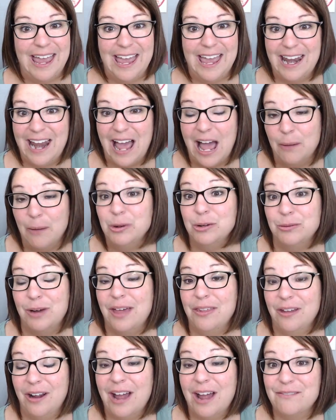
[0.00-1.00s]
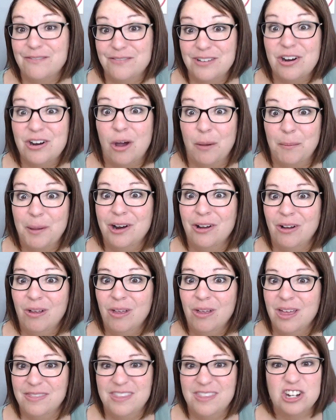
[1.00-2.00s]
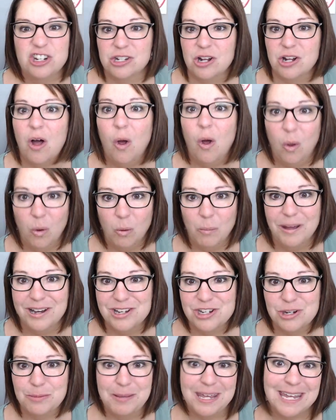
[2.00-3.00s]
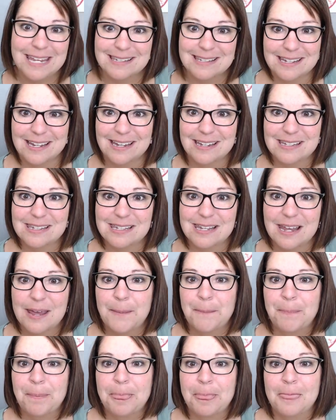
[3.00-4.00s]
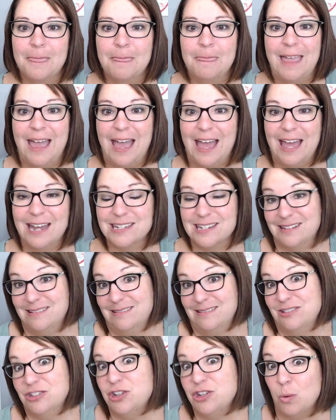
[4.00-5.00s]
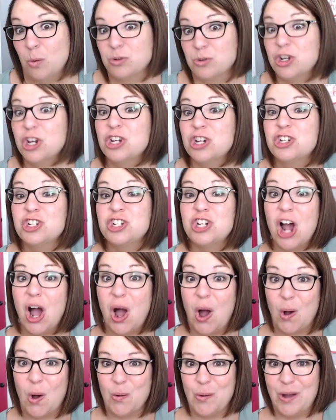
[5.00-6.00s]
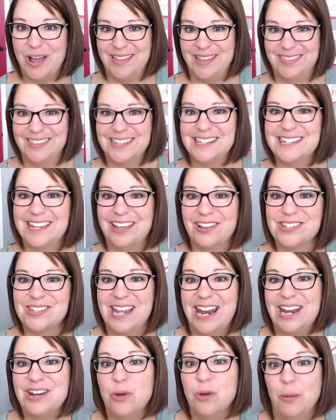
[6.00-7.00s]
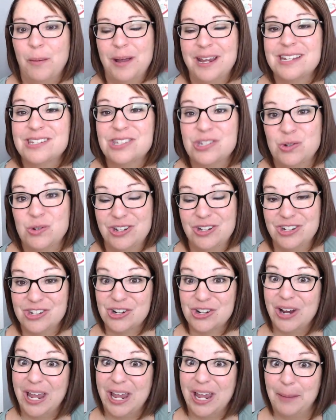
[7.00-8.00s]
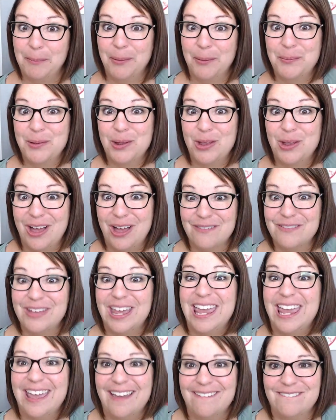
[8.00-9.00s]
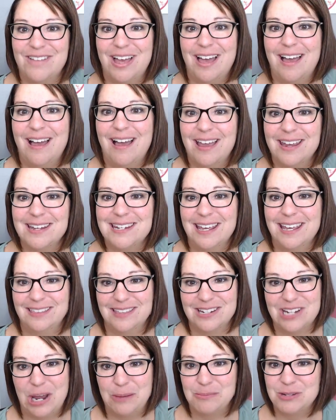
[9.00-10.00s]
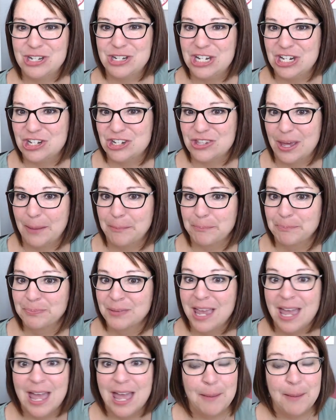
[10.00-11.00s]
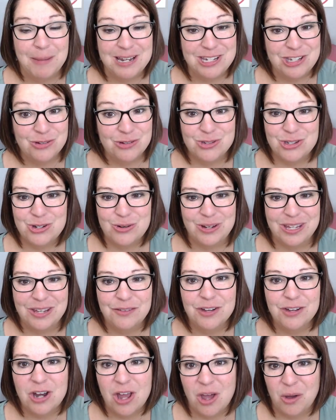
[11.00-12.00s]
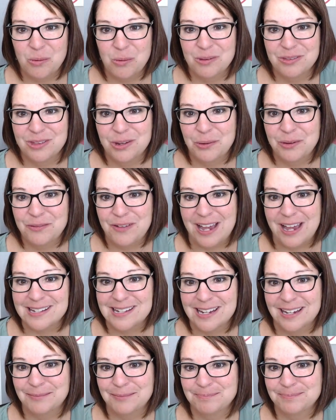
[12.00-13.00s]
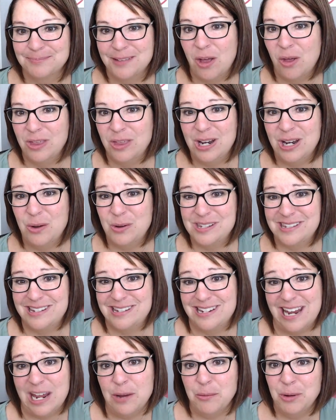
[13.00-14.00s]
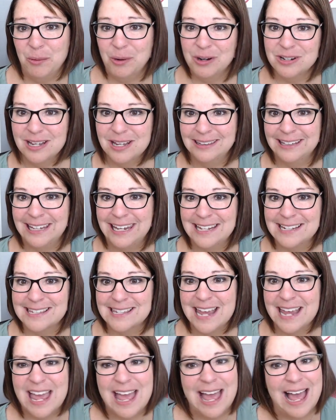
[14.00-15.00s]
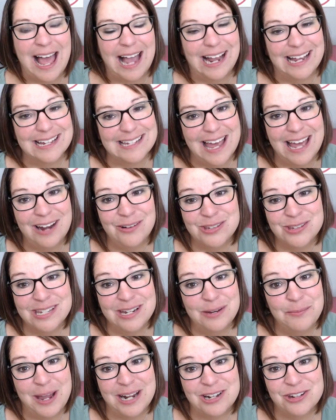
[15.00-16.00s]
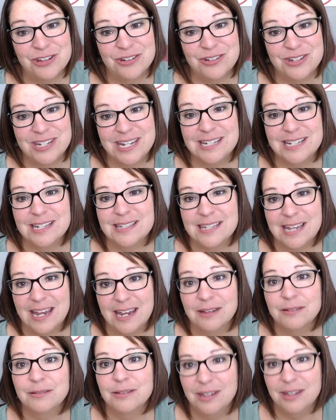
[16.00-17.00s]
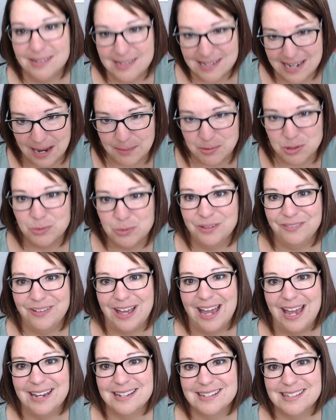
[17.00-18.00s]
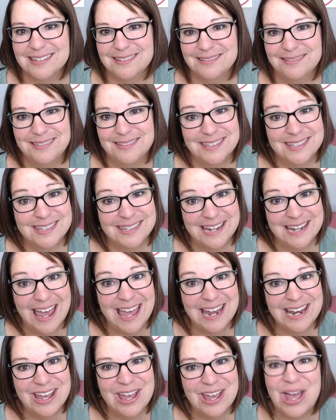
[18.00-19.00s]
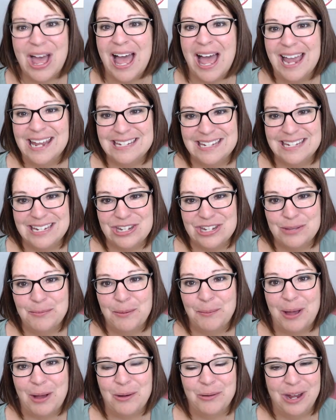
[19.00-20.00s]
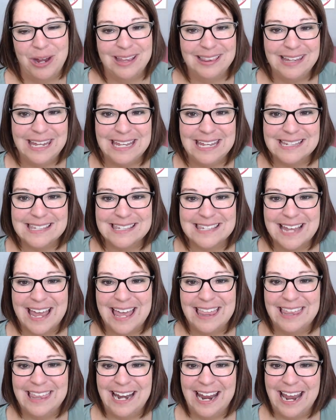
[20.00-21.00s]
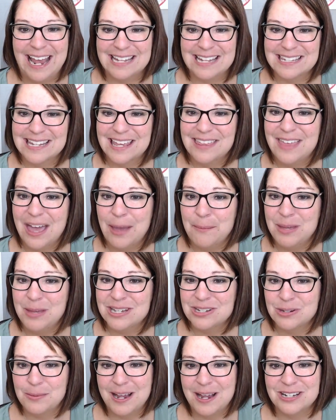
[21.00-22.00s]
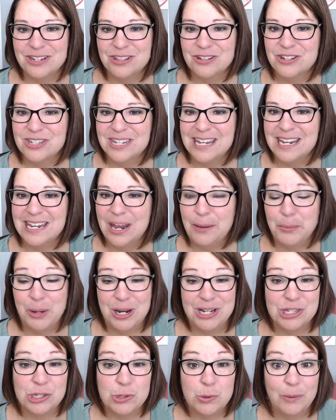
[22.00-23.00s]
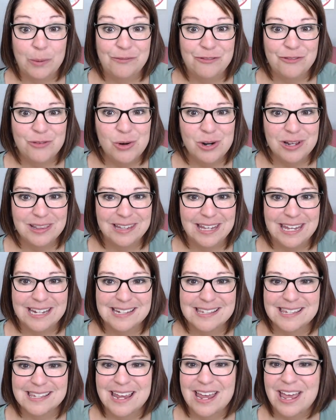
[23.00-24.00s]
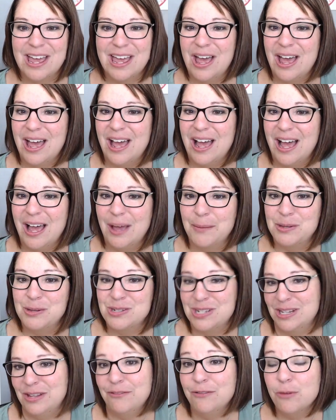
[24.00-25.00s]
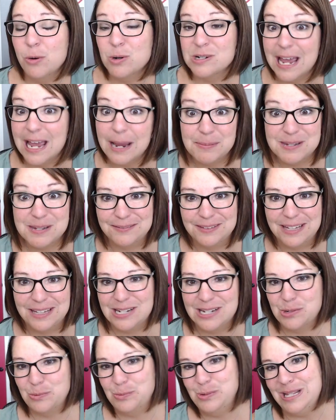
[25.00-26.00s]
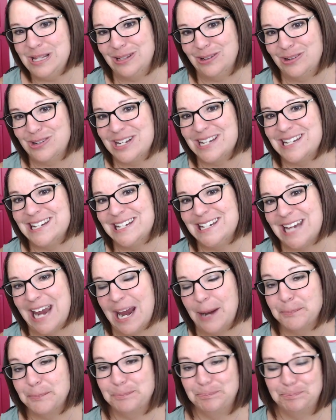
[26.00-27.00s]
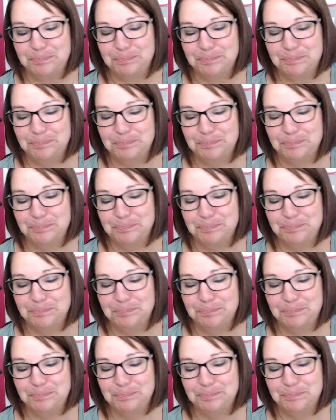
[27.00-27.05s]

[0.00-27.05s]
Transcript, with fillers: And I would rather have phenomenal than just a whole bunch of pieces that don't show the skills that I know my students are capable of if I take the time to teach them. My students don't even know they're revising. All they know is today we worked on leads, because I don't send them back to their seats and say, it's time to revise. Instead, I teach them about great leads, and then I ask them to back to their seat and brainstorm four leads um, using the four types of leads we learned today.